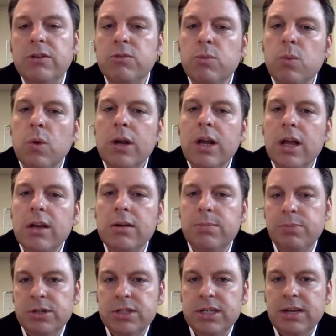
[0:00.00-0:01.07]
It's
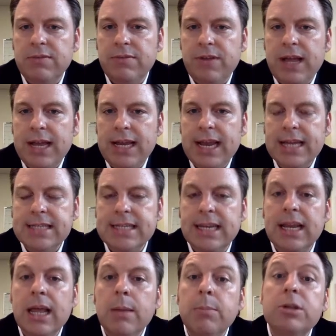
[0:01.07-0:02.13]
100%
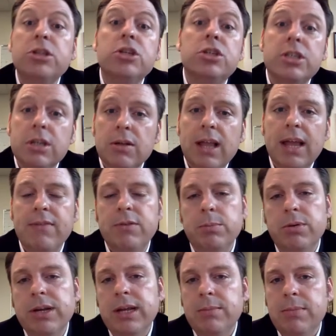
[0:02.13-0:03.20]
financing, but you still have to
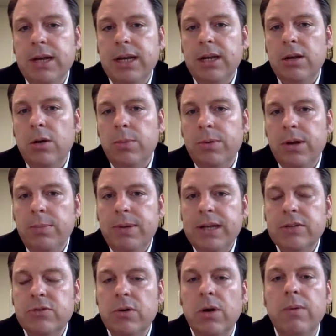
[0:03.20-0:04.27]
bring in money to open up
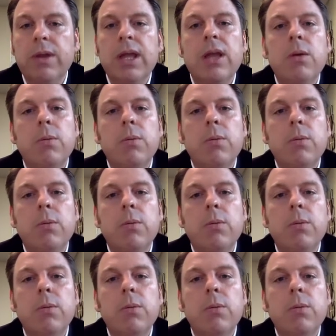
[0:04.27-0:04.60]
escrow.